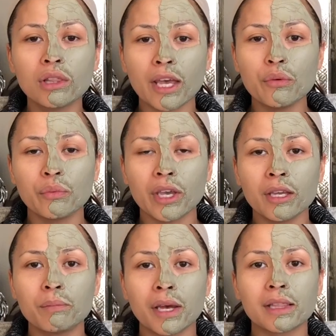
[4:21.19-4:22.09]

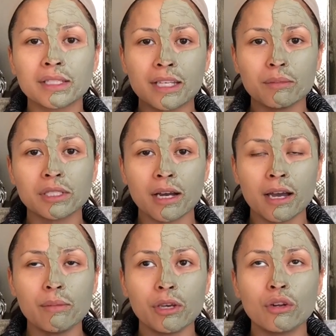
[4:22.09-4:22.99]
lightweight, but at the same
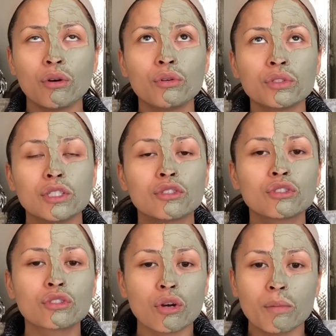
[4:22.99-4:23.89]
time it holds in
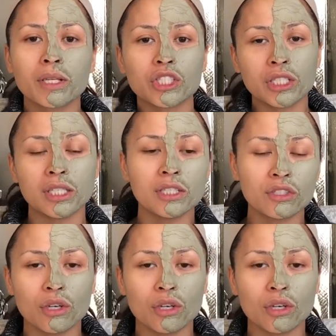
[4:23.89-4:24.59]
so much heat.